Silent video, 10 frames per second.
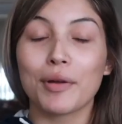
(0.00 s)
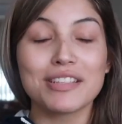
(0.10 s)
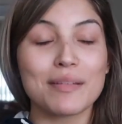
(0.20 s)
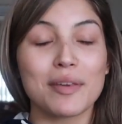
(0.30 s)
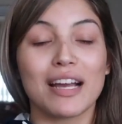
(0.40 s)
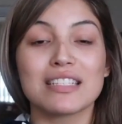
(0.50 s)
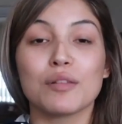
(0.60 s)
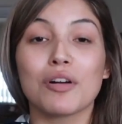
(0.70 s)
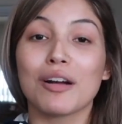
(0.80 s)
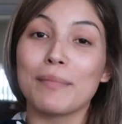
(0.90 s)
What is up you guys
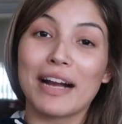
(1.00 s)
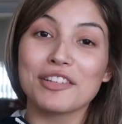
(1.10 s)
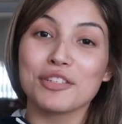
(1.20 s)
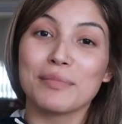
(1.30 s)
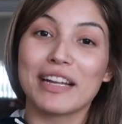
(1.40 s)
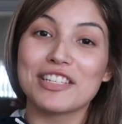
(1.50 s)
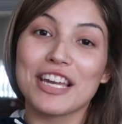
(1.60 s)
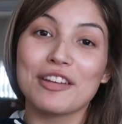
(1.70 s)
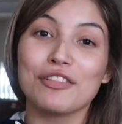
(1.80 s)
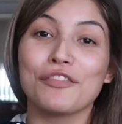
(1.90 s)
and welcome back to my
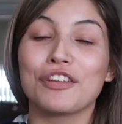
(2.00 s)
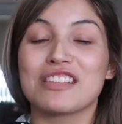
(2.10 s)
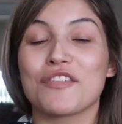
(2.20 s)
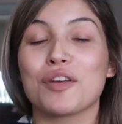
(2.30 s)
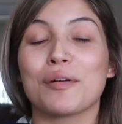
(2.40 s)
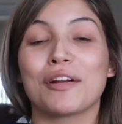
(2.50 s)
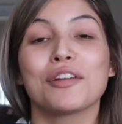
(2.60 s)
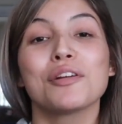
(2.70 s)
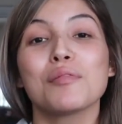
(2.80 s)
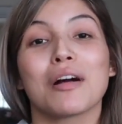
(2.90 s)
channel. For those of you who are
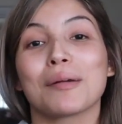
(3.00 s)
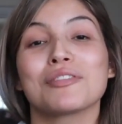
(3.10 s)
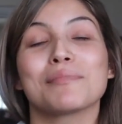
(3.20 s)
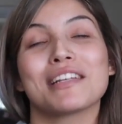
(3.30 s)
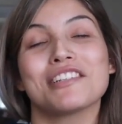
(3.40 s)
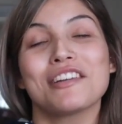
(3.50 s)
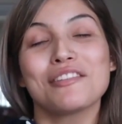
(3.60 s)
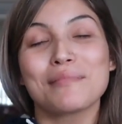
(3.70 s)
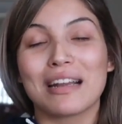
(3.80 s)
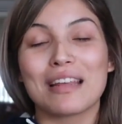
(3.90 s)
new, welcome to my
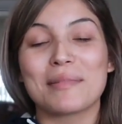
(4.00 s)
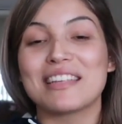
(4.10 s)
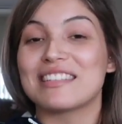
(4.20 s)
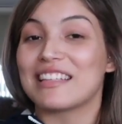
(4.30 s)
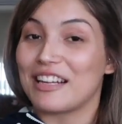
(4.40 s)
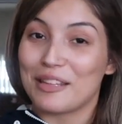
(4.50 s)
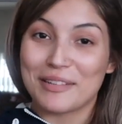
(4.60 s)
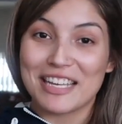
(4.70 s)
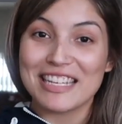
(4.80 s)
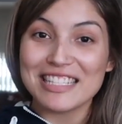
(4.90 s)
channel. My name is Tatiana
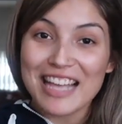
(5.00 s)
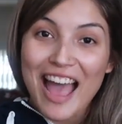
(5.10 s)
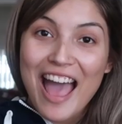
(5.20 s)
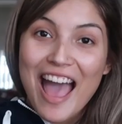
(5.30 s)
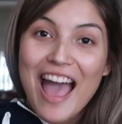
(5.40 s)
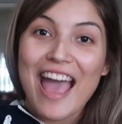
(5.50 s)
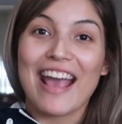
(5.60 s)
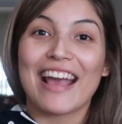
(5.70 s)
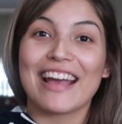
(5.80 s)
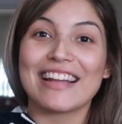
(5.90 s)
Dueñas
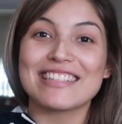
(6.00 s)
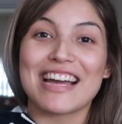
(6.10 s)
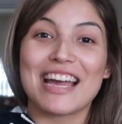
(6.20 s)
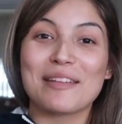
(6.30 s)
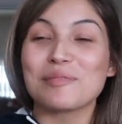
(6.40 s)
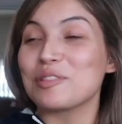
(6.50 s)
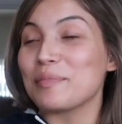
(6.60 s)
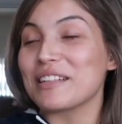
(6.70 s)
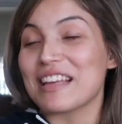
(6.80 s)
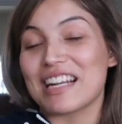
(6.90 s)
and I am
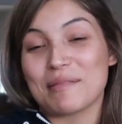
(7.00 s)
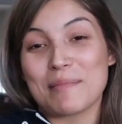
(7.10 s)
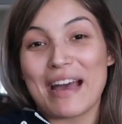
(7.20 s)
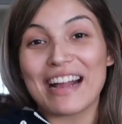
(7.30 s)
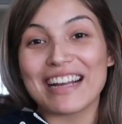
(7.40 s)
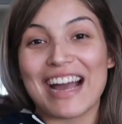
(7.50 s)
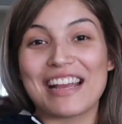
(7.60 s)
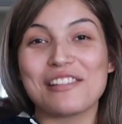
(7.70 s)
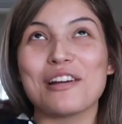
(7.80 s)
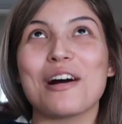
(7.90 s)
super excited to be back.
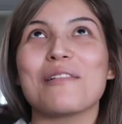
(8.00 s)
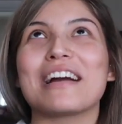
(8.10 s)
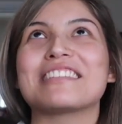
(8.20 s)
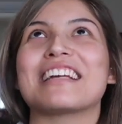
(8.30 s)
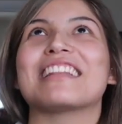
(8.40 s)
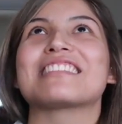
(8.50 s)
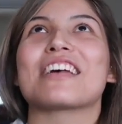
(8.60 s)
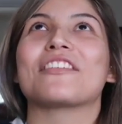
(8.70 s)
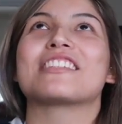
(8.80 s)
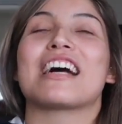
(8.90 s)
I know I say this
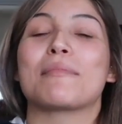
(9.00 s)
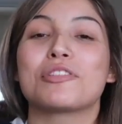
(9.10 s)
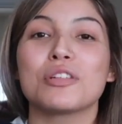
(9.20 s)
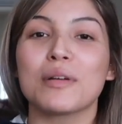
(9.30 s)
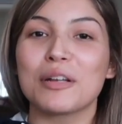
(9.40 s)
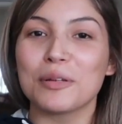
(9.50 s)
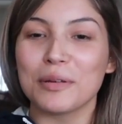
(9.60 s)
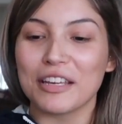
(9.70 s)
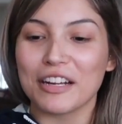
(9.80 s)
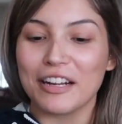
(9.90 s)
every time, but you know what? New
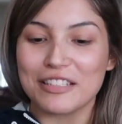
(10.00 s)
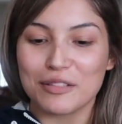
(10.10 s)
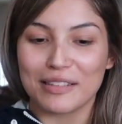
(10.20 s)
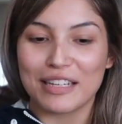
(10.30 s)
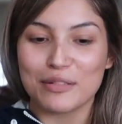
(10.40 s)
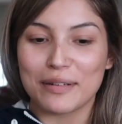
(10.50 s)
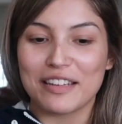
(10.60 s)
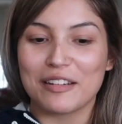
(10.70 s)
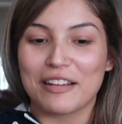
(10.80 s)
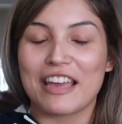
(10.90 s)
year, it's
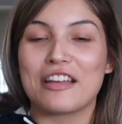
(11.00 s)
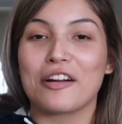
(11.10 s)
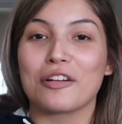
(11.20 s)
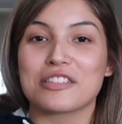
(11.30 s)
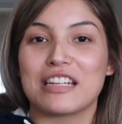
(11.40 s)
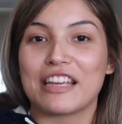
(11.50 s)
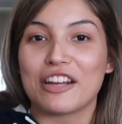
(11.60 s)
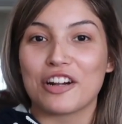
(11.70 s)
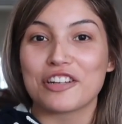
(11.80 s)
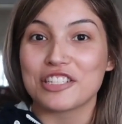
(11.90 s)
2020. Okay, your girl's gonna
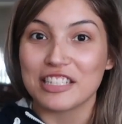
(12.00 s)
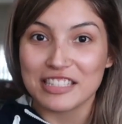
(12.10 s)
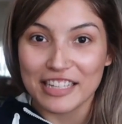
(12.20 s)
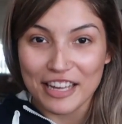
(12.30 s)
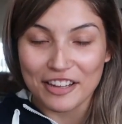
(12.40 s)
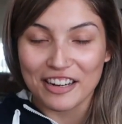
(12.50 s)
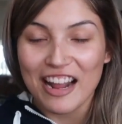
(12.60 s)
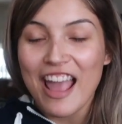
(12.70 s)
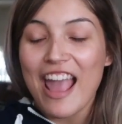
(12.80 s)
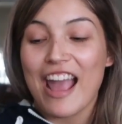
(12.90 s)
get her shit
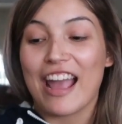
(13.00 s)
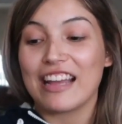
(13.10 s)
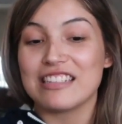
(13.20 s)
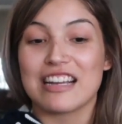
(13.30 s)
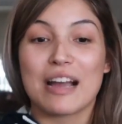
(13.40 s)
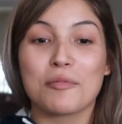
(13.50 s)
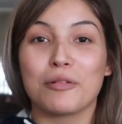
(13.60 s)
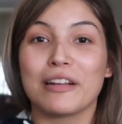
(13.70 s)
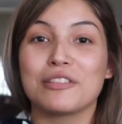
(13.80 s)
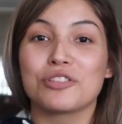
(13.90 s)
together and I'm
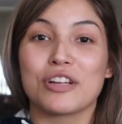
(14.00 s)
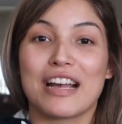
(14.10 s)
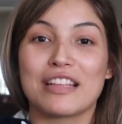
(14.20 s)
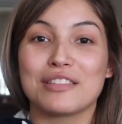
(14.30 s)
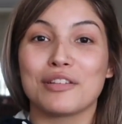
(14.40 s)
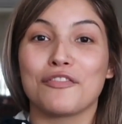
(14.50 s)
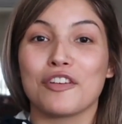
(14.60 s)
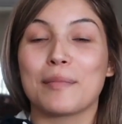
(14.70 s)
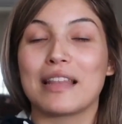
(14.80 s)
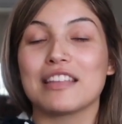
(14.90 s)
going to try to
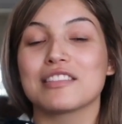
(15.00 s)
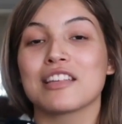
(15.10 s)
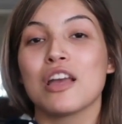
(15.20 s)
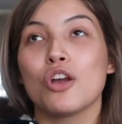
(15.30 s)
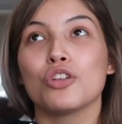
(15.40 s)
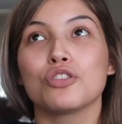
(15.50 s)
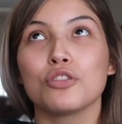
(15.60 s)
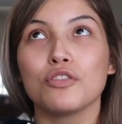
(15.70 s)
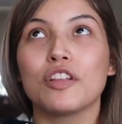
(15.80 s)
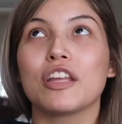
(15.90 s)
film at least
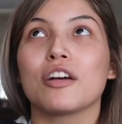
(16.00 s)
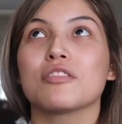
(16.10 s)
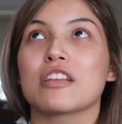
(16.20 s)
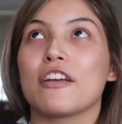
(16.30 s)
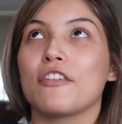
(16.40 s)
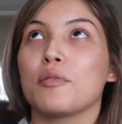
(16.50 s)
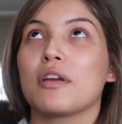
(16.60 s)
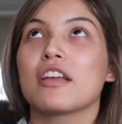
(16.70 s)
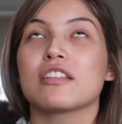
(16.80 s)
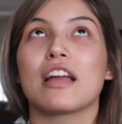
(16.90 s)
two videos every
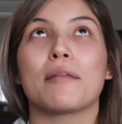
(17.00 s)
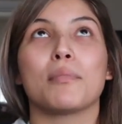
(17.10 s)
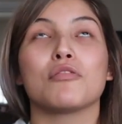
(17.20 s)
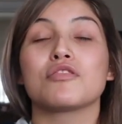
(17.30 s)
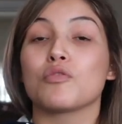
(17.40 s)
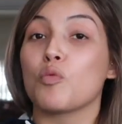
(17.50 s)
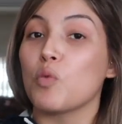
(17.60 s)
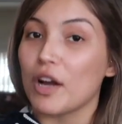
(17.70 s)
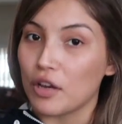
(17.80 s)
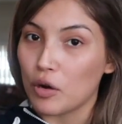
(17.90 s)
week and post
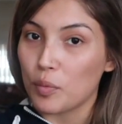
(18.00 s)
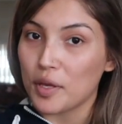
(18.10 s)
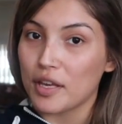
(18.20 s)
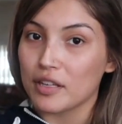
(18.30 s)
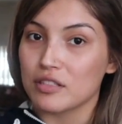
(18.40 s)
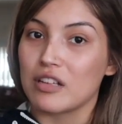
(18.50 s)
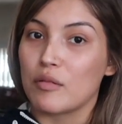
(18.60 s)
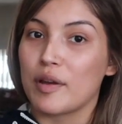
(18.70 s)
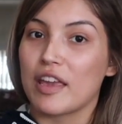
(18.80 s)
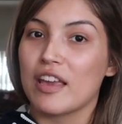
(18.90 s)
one a week so
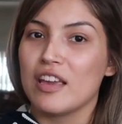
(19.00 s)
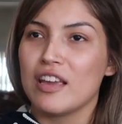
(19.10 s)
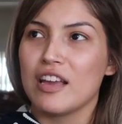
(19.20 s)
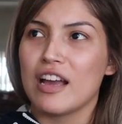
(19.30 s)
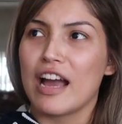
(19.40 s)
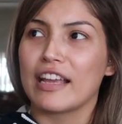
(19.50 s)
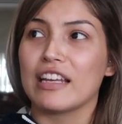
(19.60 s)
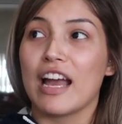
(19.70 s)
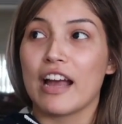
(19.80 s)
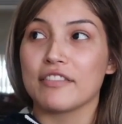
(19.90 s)
that way I
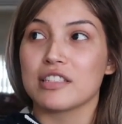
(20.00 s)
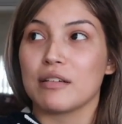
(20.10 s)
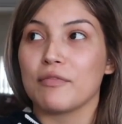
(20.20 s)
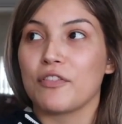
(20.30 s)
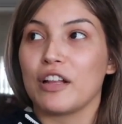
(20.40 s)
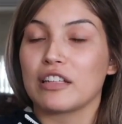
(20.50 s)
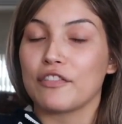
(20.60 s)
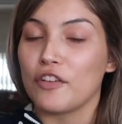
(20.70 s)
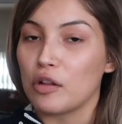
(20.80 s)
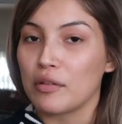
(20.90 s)
can have some for like
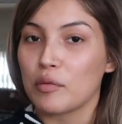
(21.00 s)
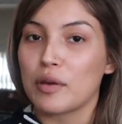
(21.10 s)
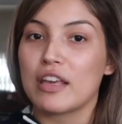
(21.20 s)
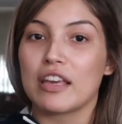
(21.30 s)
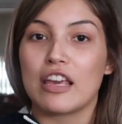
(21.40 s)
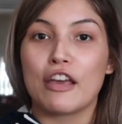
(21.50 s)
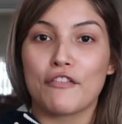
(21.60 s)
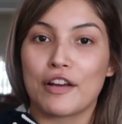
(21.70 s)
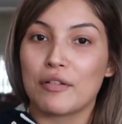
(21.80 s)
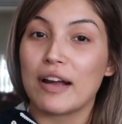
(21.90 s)
the following week
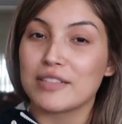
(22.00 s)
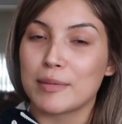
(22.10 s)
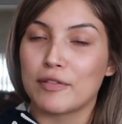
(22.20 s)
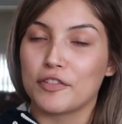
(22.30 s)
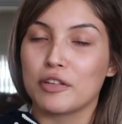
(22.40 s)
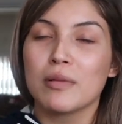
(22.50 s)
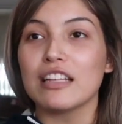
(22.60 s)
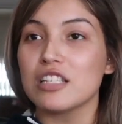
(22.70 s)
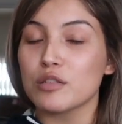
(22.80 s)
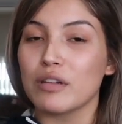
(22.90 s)
if I don't have time to film.
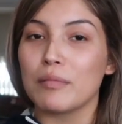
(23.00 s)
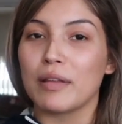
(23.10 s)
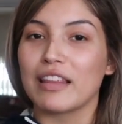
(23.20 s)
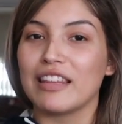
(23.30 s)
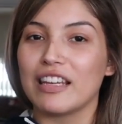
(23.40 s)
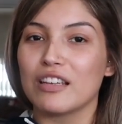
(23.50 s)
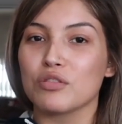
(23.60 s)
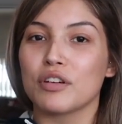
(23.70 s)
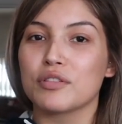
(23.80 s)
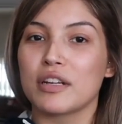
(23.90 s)
That's just what I'm like leaning
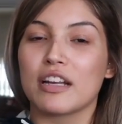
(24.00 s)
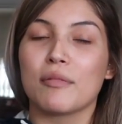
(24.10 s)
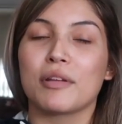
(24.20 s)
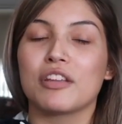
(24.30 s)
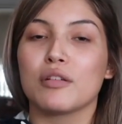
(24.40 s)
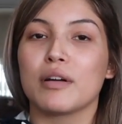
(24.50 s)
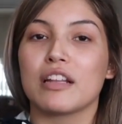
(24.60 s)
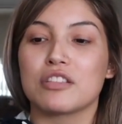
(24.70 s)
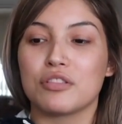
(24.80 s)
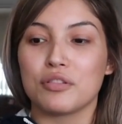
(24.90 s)
towards right now, but you know
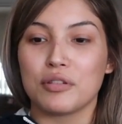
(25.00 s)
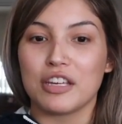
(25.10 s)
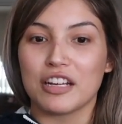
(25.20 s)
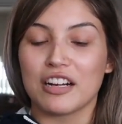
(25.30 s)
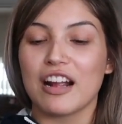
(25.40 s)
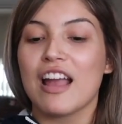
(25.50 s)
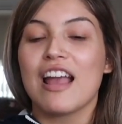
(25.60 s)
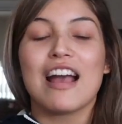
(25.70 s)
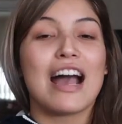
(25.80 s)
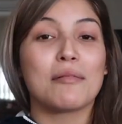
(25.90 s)
what? It's a new year.
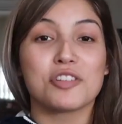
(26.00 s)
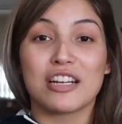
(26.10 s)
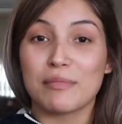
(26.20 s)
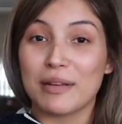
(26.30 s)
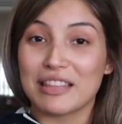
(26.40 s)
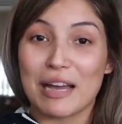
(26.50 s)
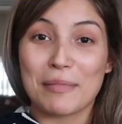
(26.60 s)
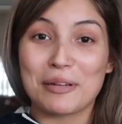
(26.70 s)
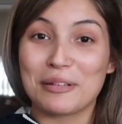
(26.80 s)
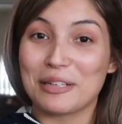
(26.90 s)
I'm trying to make that
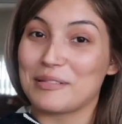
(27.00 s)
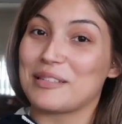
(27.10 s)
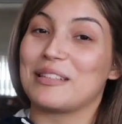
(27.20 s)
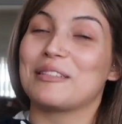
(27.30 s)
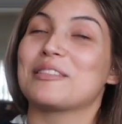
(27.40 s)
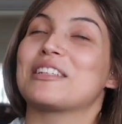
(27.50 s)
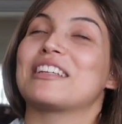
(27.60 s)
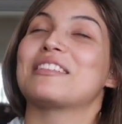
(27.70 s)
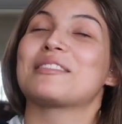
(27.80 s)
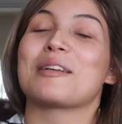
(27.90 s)
my new year's
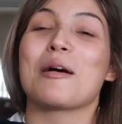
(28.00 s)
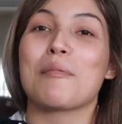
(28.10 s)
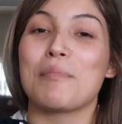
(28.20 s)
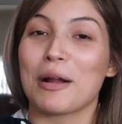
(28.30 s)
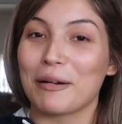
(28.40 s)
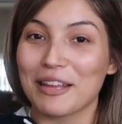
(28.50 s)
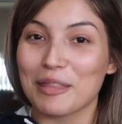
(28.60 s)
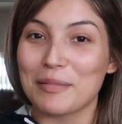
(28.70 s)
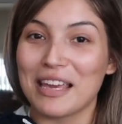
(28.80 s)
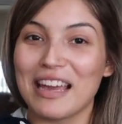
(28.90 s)
resolution, so bear
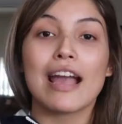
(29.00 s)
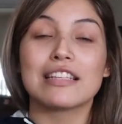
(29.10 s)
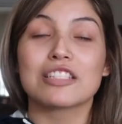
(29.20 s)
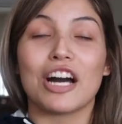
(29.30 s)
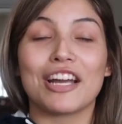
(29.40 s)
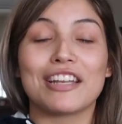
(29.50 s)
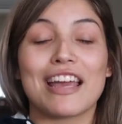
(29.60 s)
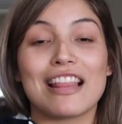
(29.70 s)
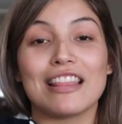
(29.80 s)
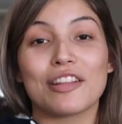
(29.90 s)
with me. It's gotten
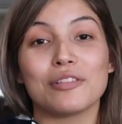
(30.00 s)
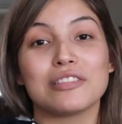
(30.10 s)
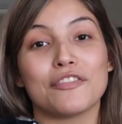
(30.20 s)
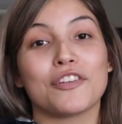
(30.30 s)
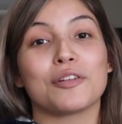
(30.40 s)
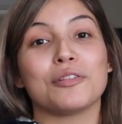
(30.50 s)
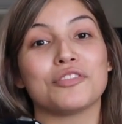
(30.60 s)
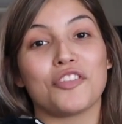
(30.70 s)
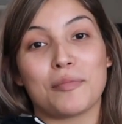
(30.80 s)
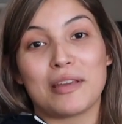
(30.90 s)
a little difficult
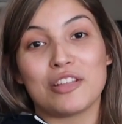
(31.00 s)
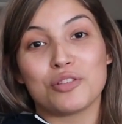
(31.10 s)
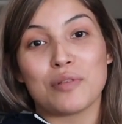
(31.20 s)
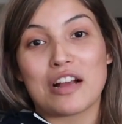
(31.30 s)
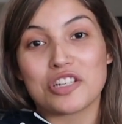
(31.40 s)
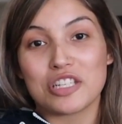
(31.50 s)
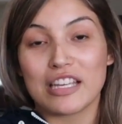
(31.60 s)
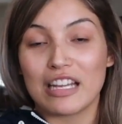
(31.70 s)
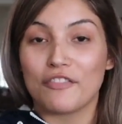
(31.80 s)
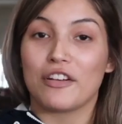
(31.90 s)
for me to actually
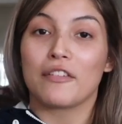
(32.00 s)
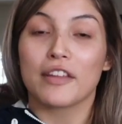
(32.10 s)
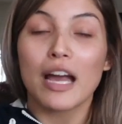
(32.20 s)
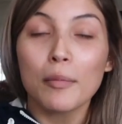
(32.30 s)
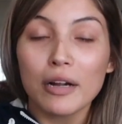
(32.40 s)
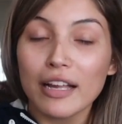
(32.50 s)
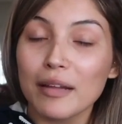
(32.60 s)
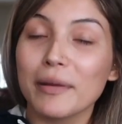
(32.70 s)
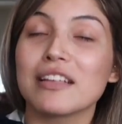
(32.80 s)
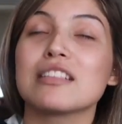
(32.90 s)
get in front of the camera
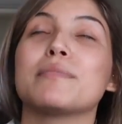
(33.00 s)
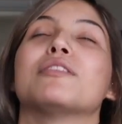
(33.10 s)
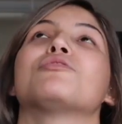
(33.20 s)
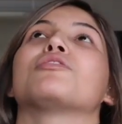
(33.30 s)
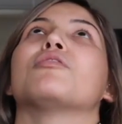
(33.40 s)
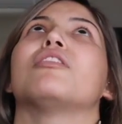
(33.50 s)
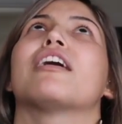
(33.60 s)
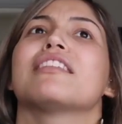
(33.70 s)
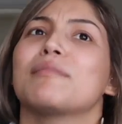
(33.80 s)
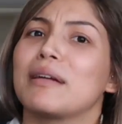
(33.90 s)
again because it's been so
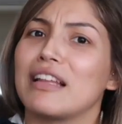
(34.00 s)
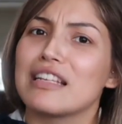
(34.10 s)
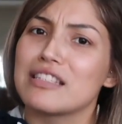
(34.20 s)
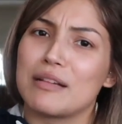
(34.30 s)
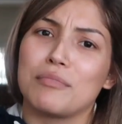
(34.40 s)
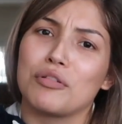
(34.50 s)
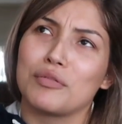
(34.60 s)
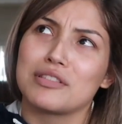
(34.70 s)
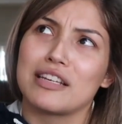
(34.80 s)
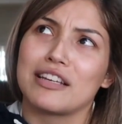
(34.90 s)
long. I think my last upload
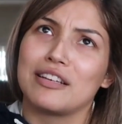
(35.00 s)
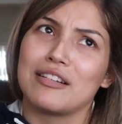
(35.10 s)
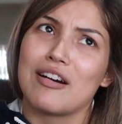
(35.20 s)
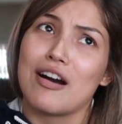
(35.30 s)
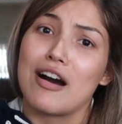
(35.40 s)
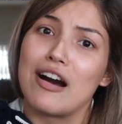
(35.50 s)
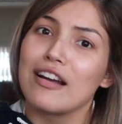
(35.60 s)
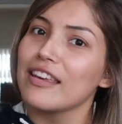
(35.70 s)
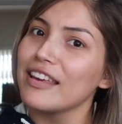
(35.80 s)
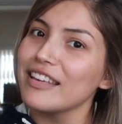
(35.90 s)
was like in
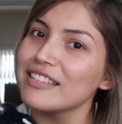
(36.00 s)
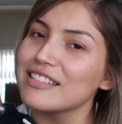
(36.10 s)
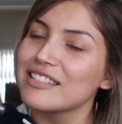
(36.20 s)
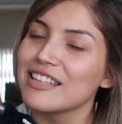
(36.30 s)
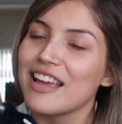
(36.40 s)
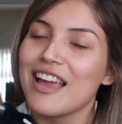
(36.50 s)
August.